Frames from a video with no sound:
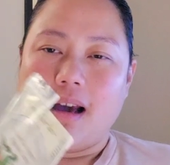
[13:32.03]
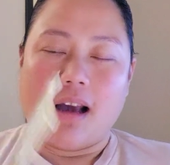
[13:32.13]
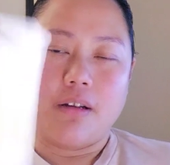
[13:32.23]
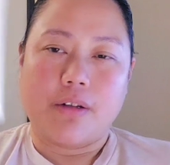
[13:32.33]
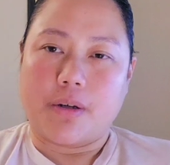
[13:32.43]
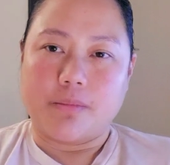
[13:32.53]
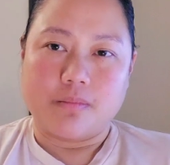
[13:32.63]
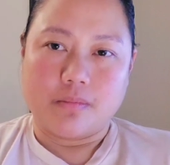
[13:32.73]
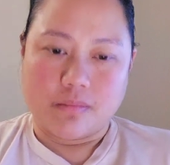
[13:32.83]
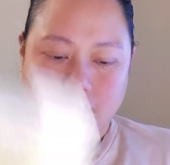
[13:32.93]
don't know.
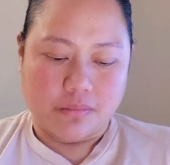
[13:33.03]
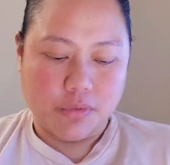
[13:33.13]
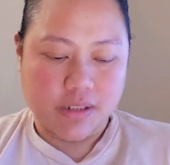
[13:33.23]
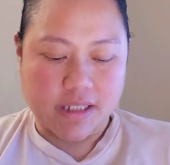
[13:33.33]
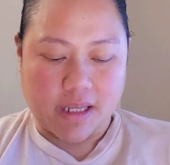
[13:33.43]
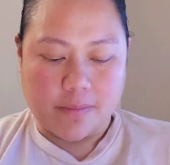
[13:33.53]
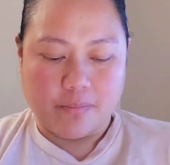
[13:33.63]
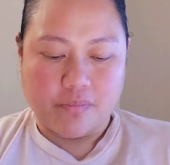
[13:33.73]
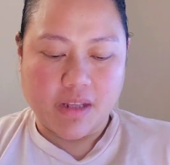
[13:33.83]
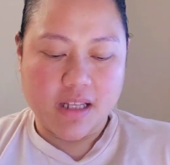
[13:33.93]
We'll see.
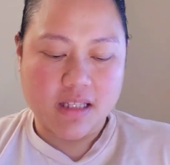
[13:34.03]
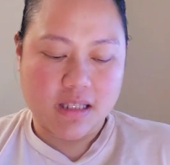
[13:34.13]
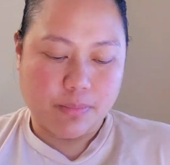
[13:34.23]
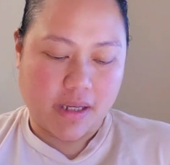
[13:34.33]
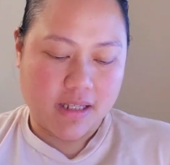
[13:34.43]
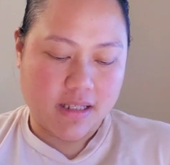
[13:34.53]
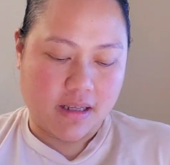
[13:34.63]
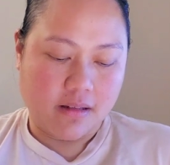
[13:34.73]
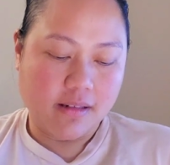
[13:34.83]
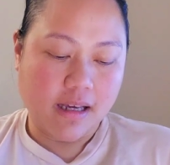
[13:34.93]
It's
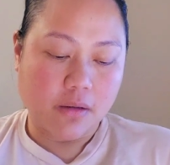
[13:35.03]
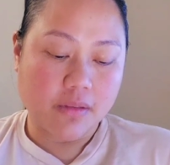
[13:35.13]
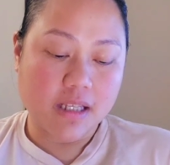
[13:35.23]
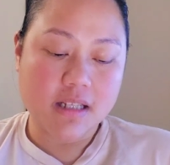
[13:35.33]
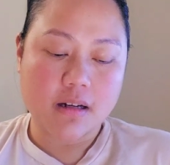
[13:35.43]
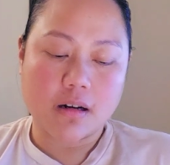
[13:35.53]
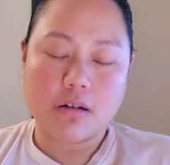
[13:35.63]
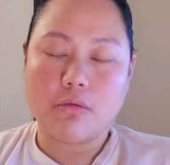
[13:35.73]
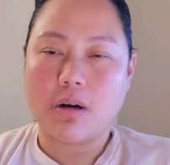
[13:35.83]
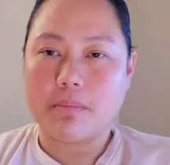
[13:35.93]
spicy. Now, these are
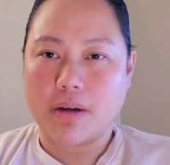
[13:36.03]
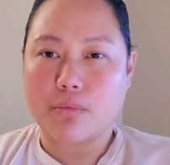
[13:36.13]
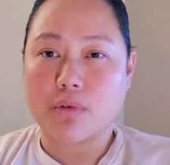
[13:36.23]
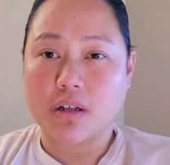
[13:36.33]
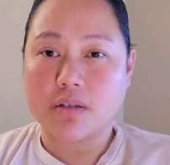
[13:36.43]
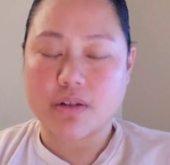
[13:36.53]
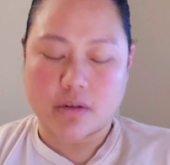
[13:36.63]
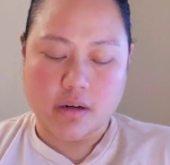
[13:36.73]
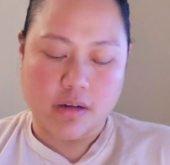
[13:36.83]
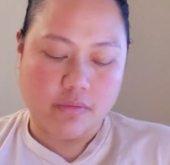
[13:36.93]
what my real
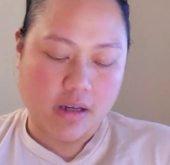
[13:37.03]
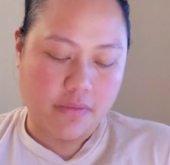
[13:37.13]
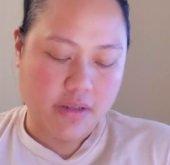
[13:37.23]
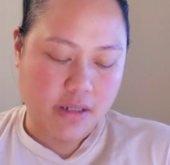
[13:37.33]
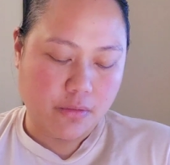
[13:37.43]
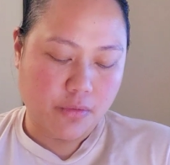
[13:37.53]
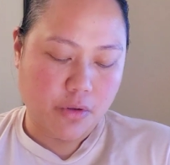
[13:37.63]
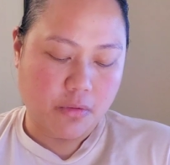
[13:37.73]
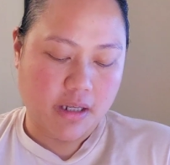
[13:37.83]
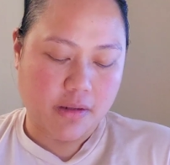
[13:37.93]
starting five is. I don't know
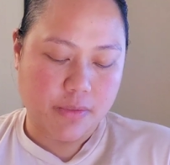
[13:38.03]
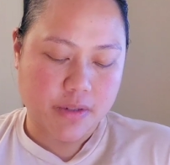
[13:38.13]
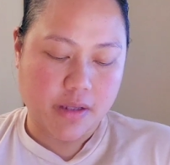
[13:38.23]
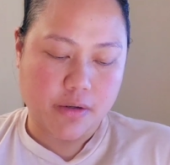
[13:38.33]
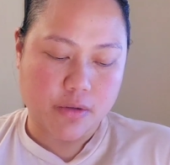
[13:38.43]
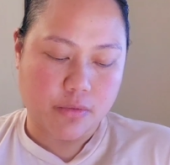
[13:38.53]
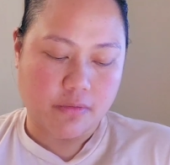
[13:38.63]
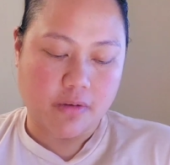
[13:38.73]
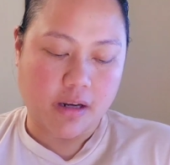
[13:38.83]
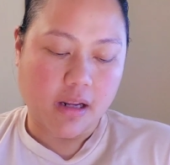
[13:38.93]
why those others were
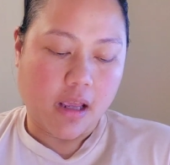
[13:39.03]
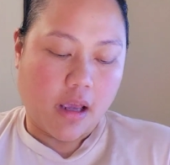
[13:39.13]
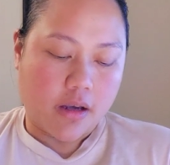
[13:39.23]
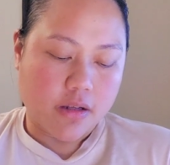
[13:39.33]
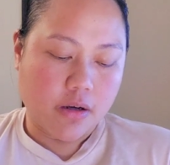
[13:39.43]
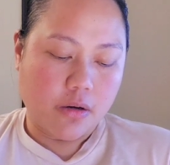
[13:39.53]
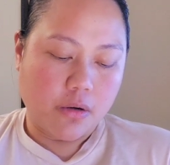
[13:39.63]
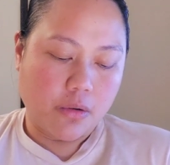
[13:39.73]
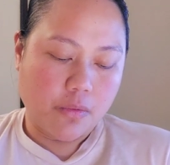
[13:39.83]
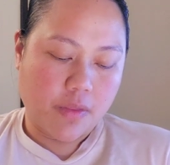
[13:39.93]
fresh.
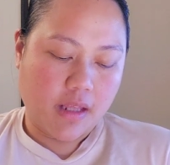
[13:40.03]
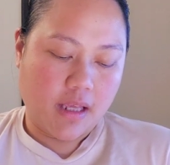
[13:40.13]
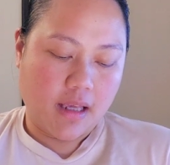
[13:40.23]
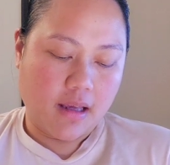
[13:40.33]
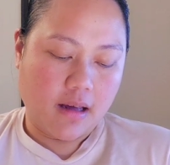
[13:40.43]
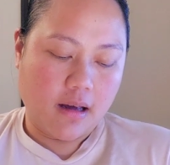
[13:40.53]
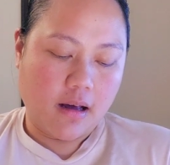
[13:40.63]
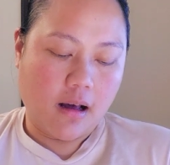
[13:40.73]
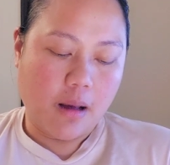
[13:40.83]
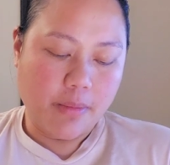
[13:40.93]
So, the
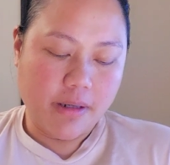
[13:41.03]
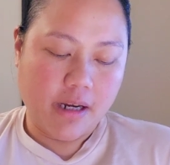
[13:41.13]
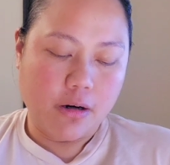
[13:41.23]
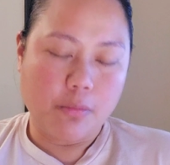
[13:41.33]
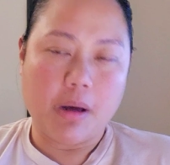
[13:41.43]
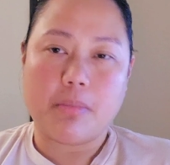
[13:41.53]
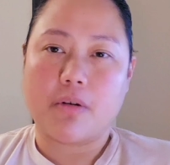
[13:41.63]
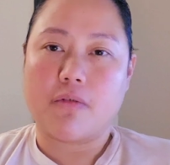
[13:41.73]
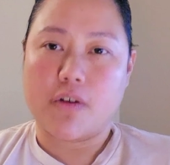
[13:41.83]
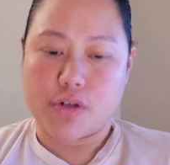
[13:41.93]
habanero pepper
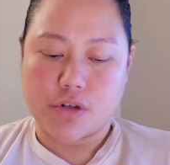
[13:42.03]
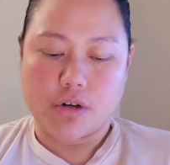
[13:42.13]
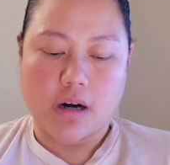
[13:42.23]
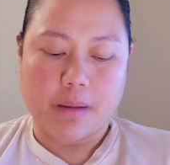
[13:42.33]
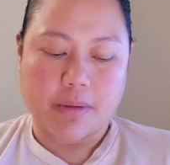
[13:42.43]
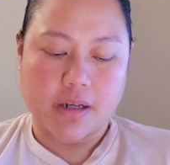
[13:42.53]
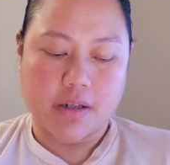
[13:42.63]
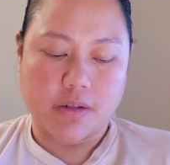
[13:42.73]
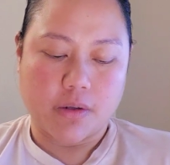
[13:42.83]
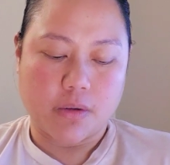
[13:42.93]
for sure, I'm going to
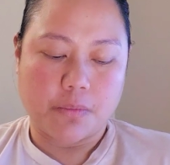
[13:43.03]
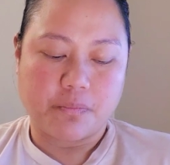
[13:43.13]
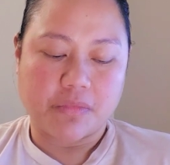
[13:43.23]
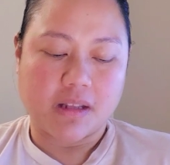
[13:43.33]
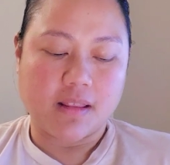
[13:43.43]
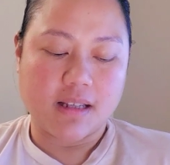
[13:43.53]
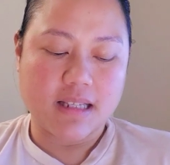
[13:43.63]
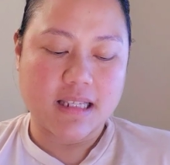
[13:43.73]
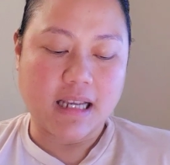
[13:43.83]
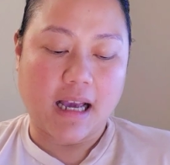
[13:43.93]
do.
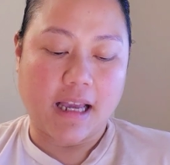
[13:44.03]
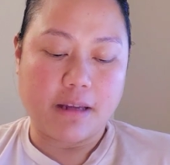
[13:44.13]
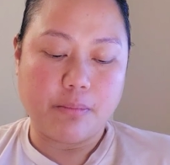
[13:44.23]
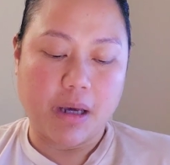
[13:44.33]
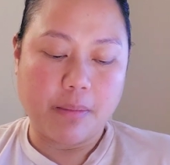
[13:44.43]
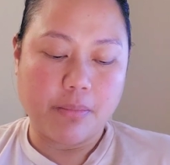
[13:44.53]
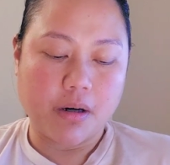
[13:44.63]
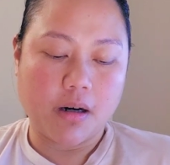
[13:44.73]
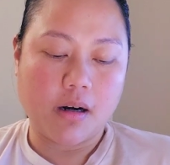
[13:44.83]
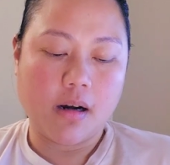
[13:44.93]
This Thai
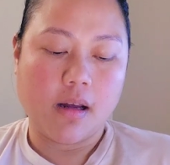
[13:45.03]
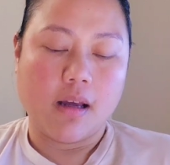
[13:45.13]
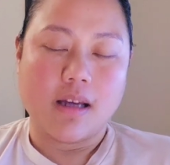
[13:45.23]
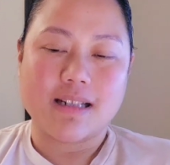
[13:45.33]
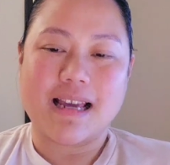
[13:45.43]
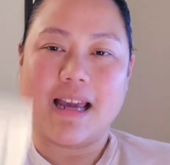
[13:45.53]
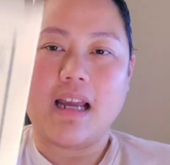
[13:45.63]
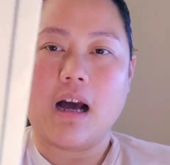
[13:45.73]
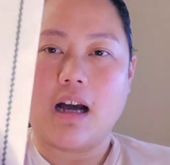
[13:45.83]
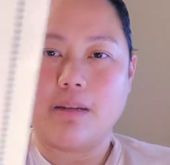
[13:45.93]
pepper, Thai
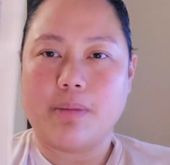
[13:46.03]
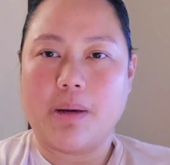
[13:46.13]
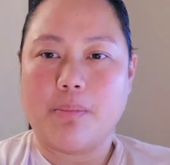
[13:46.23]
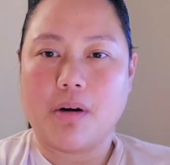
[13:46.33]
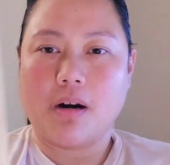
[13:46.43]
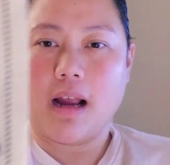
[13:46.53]
hot pepper,